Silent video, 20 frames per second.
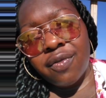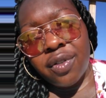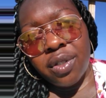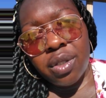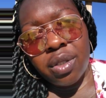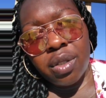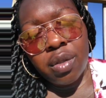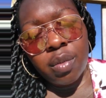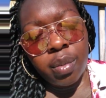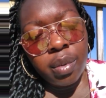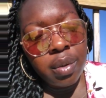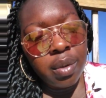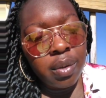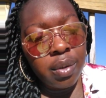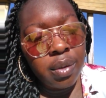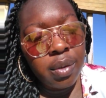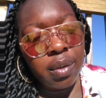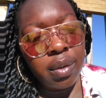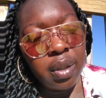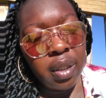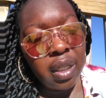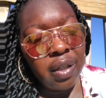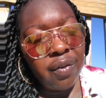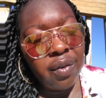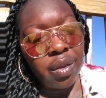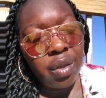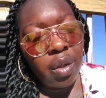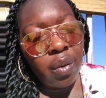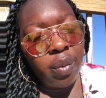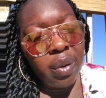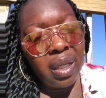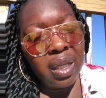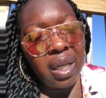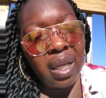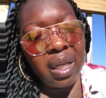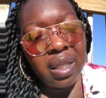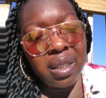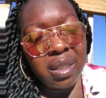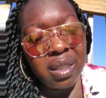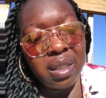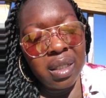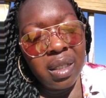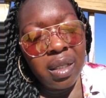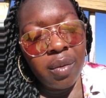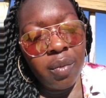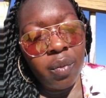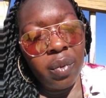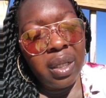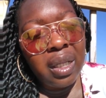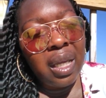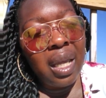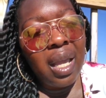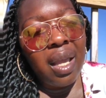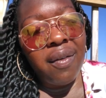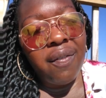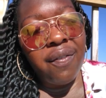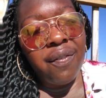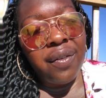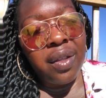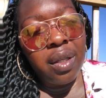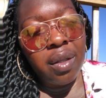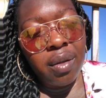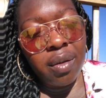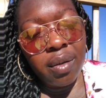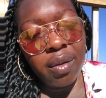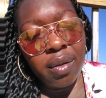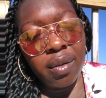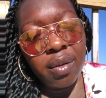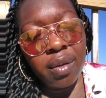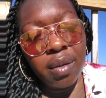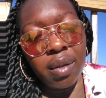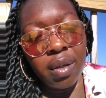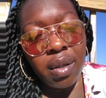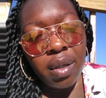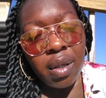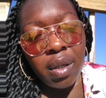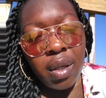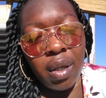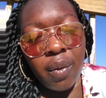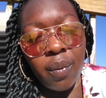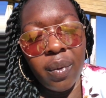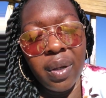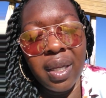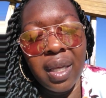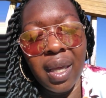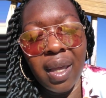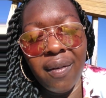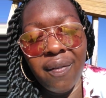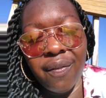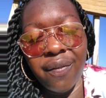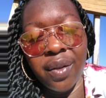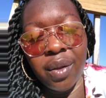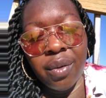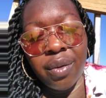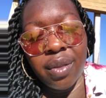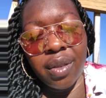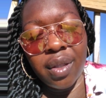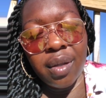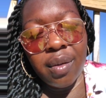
visible, even though we can't see them, we can feel them. We can feel